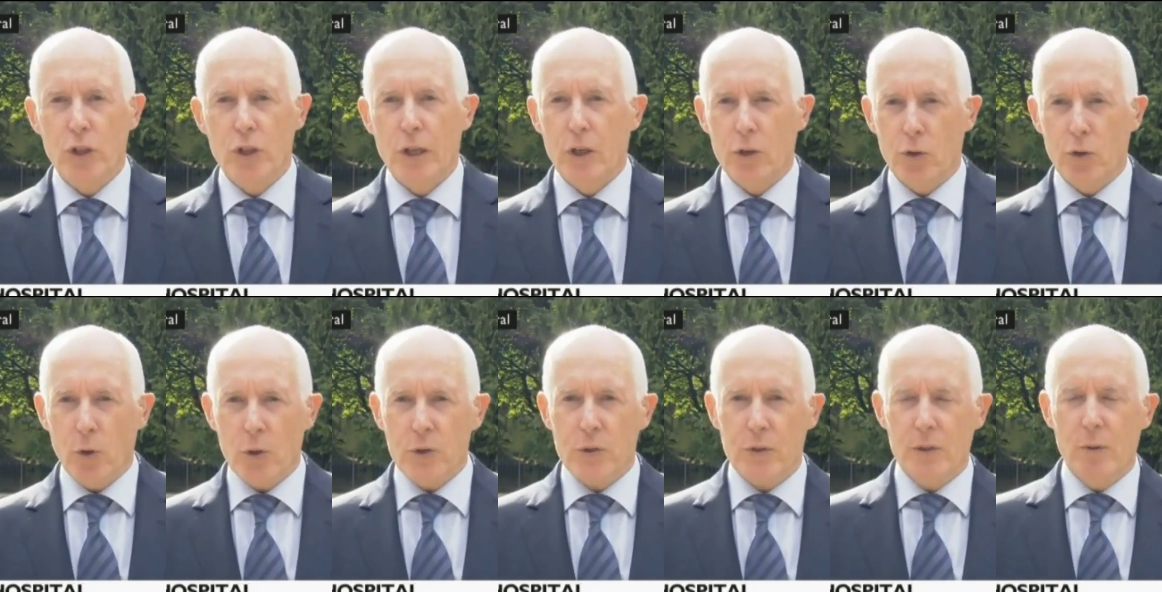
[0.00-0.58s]
She
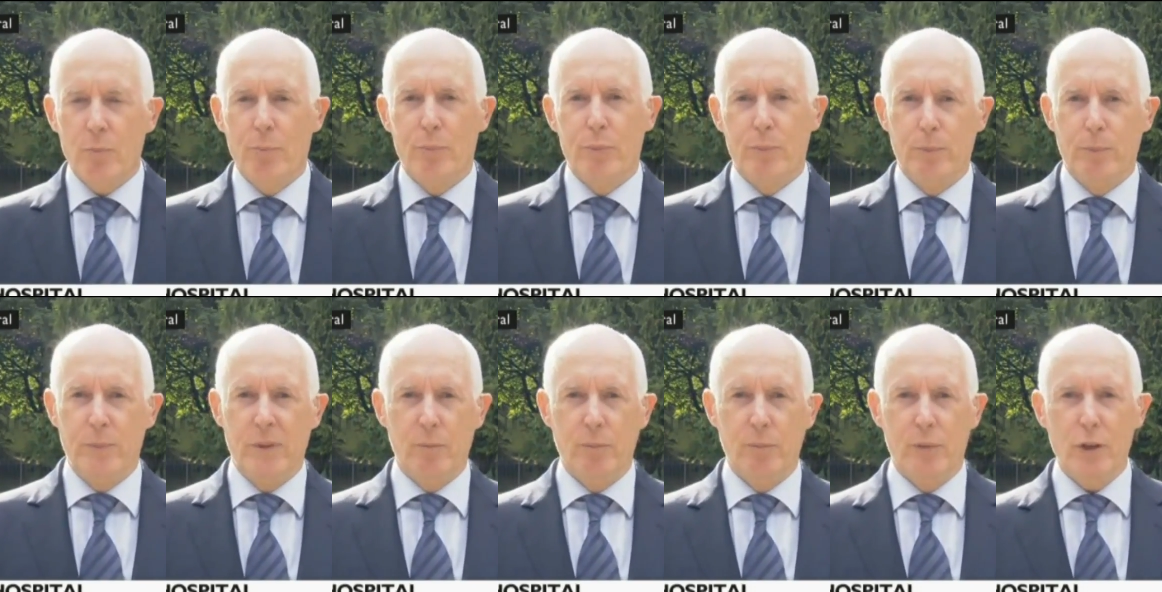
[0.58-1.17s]
crossed
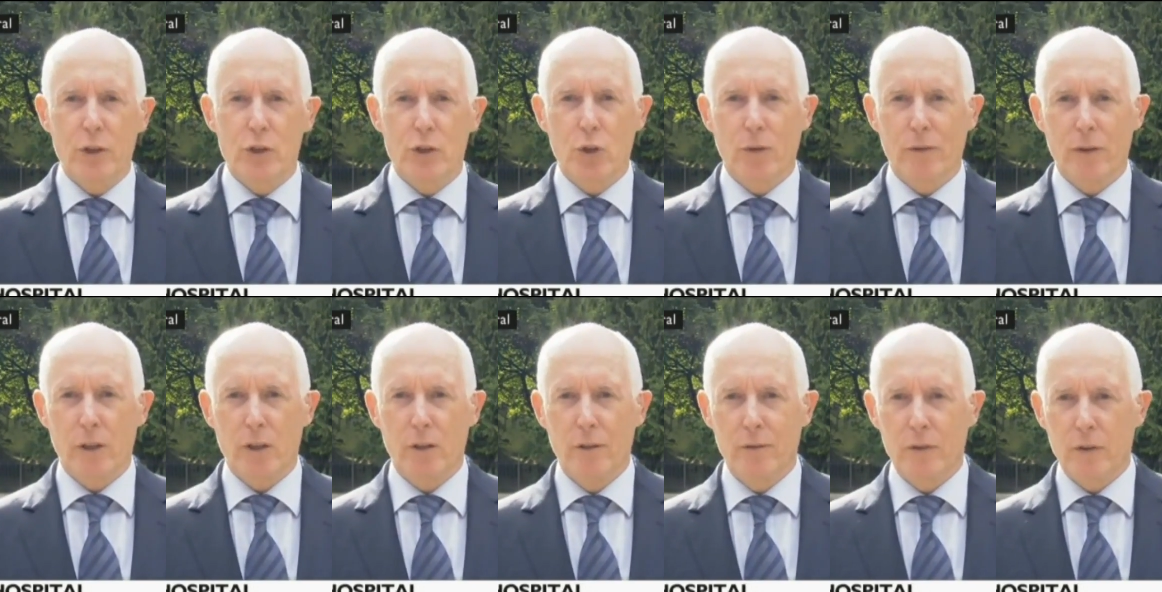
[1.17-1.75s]
the bridge
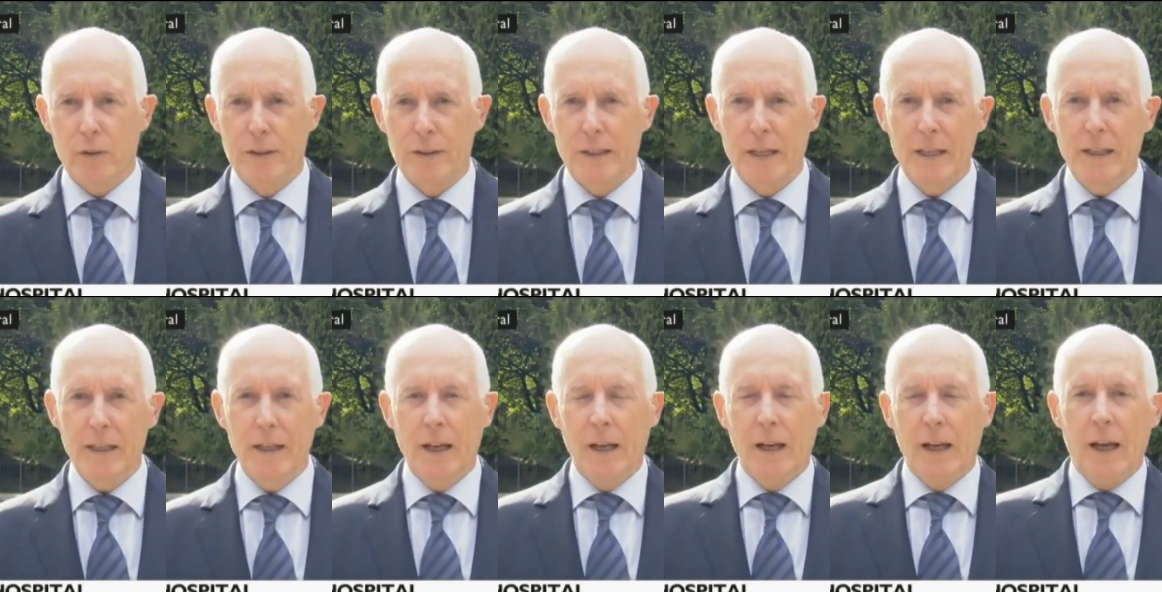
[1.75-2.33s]
over the River
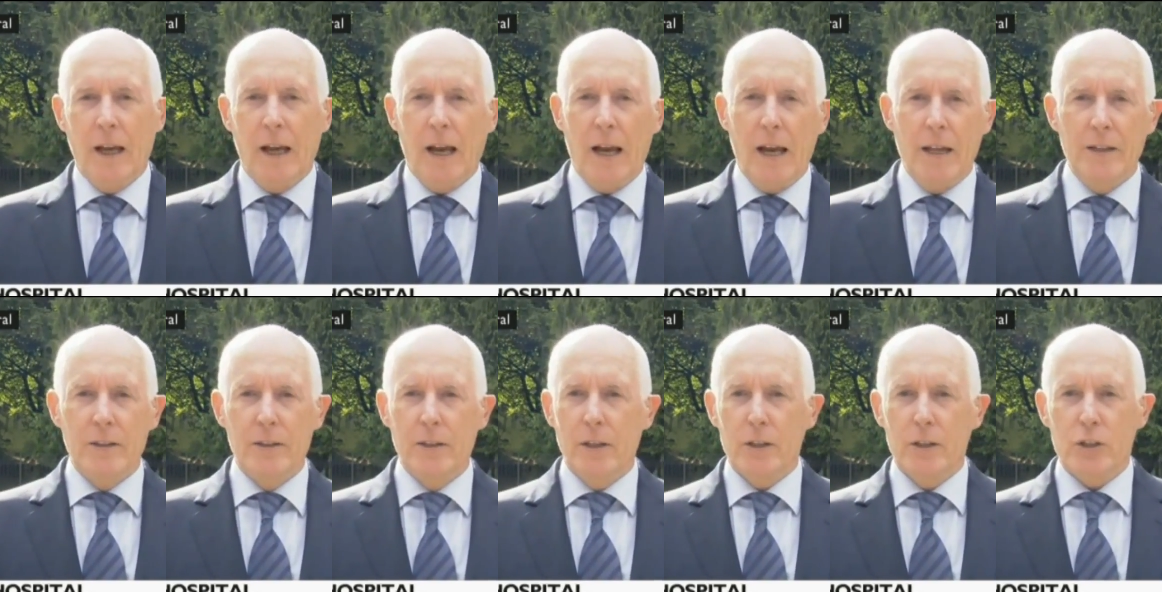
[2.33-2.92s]
Dee
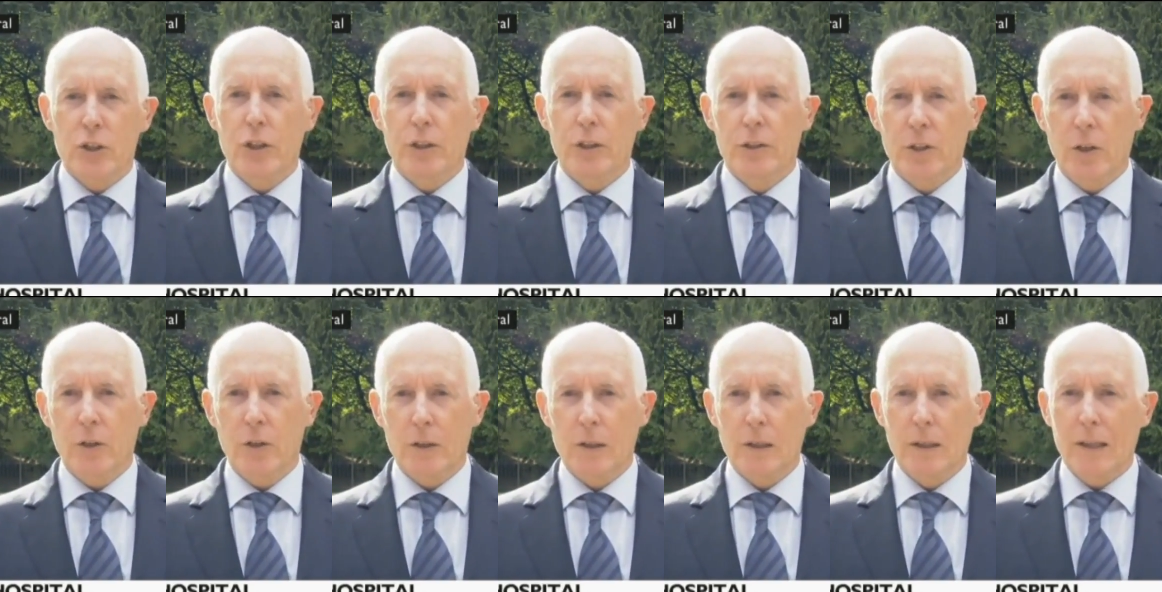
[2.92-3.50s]
and she
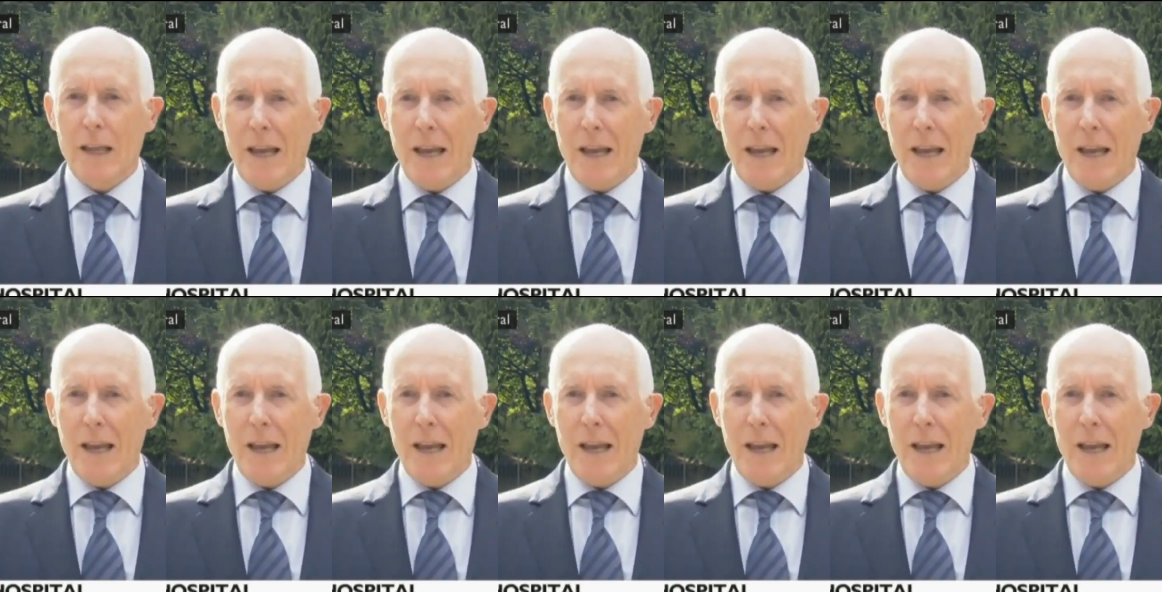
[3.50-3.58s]
turned